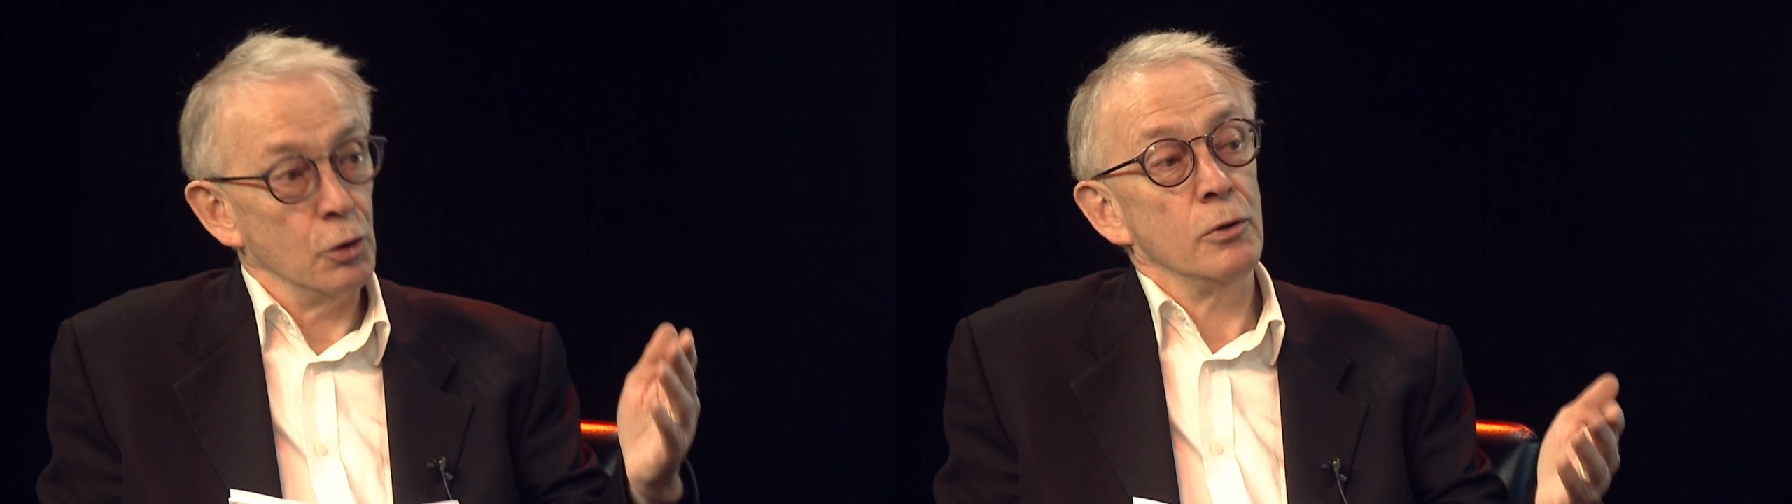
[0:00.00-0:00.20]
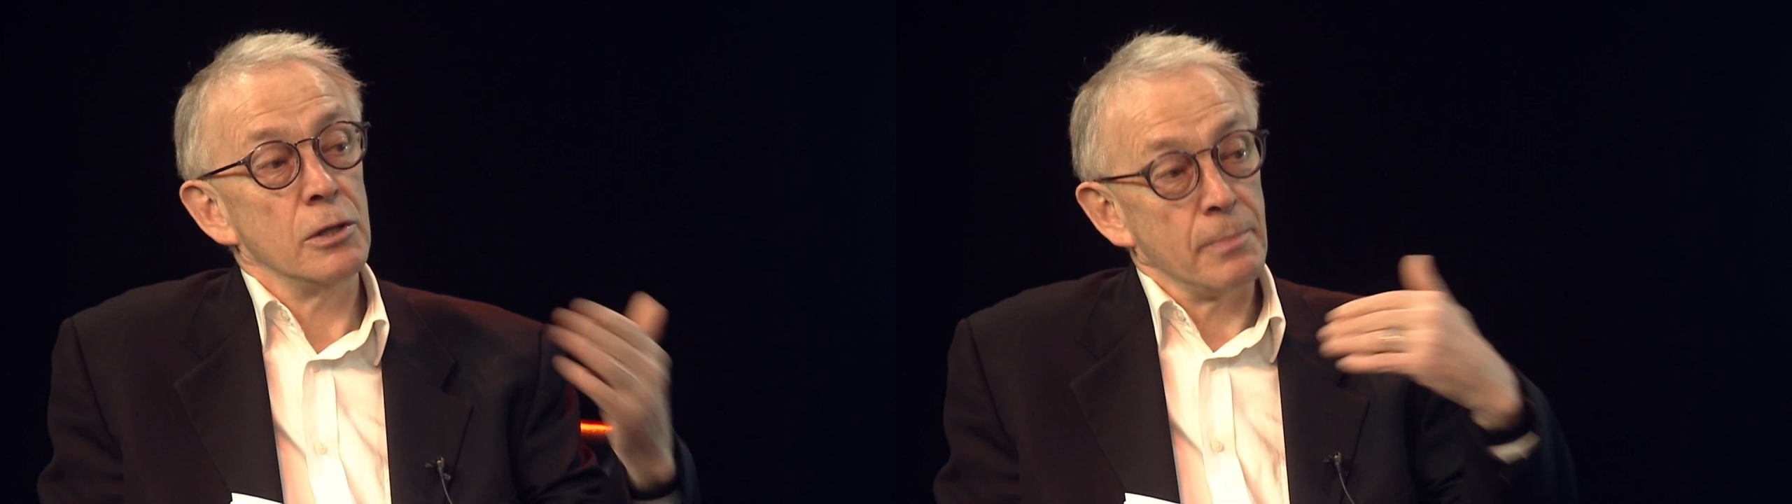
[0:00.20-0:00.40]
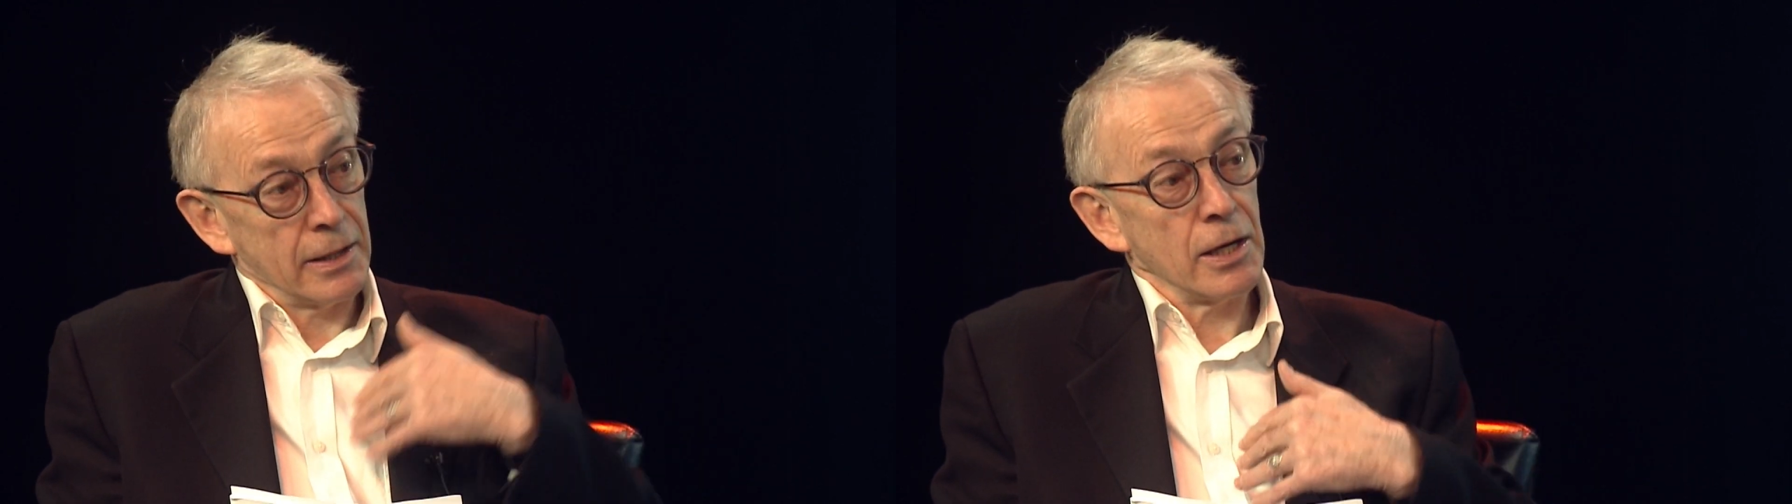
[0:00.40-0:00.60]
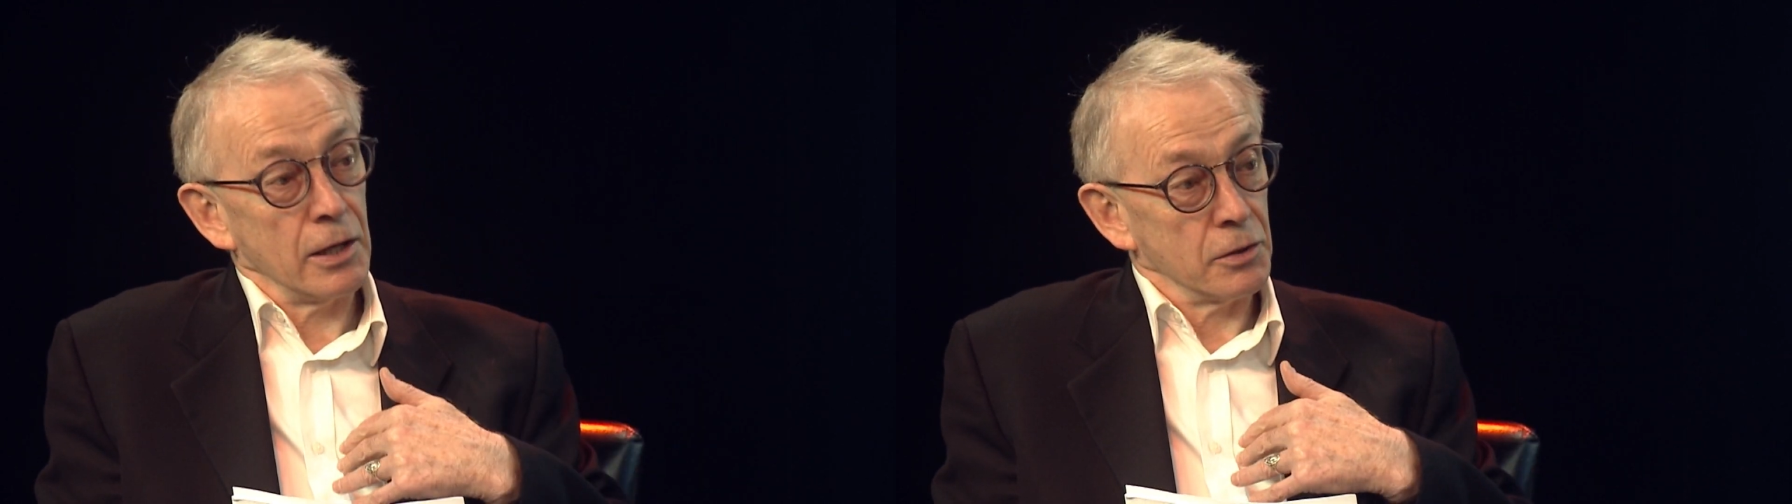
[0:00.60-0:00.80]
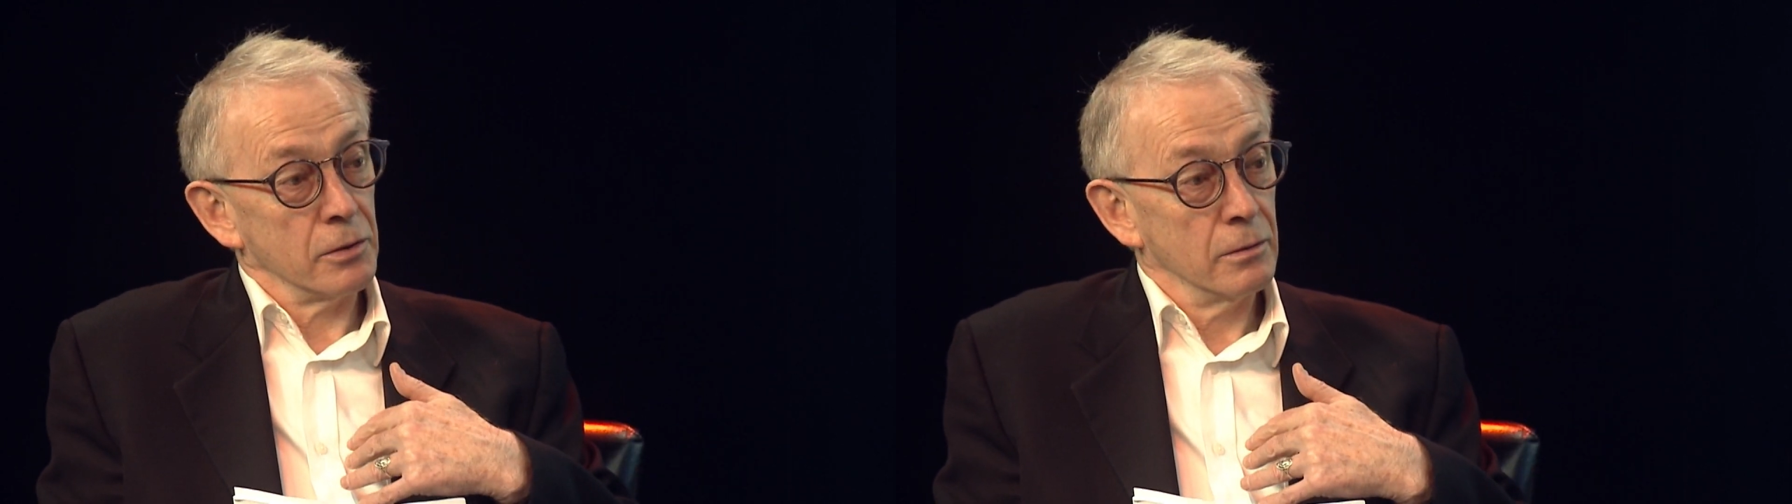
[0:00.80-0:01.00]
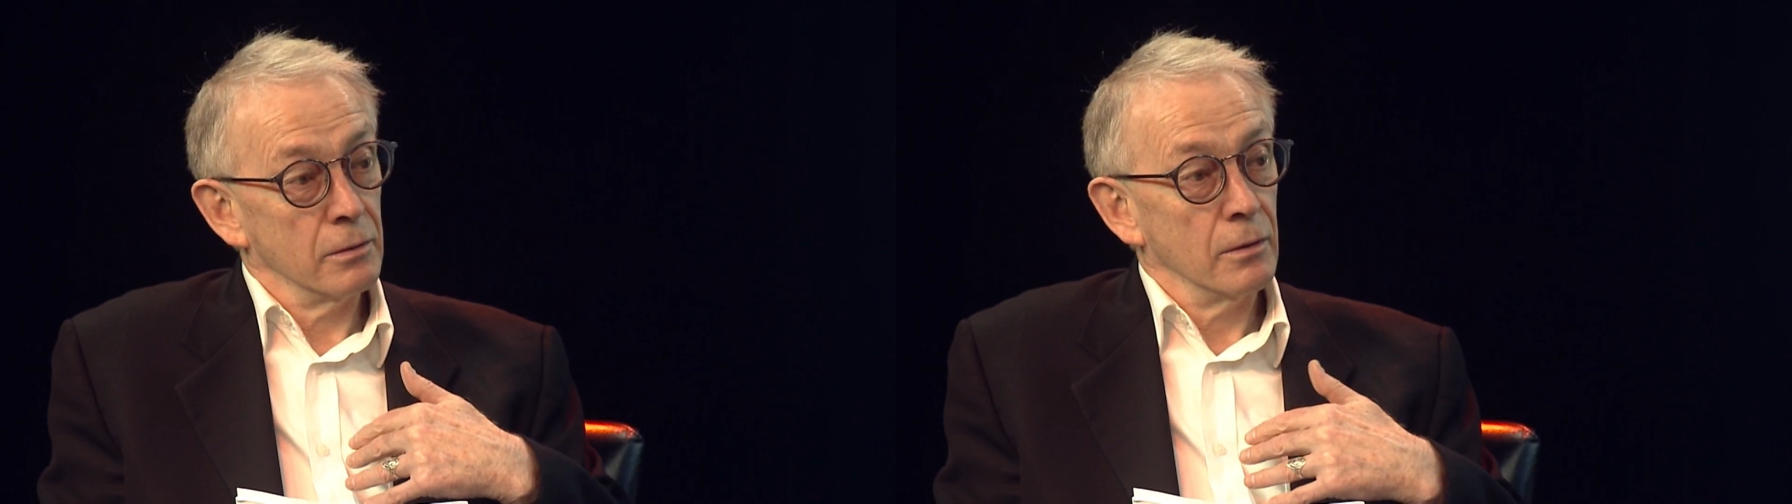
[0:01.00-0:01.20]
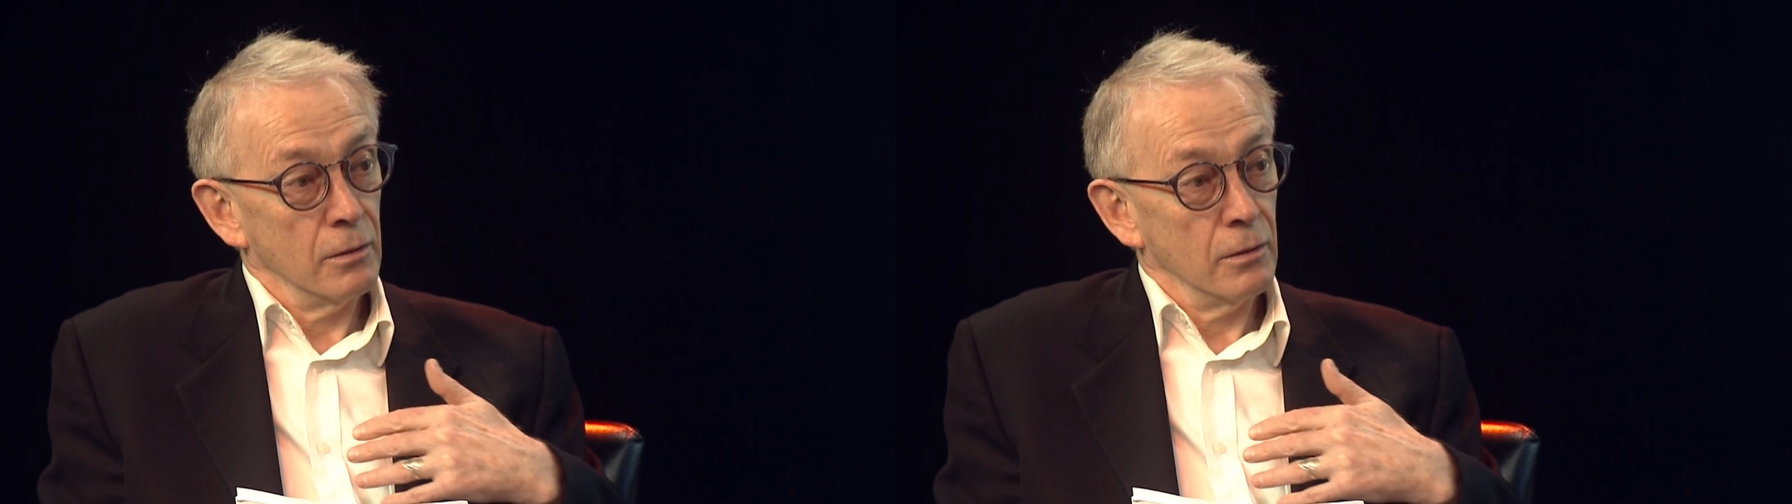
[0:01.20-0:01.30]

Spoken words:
you respect us.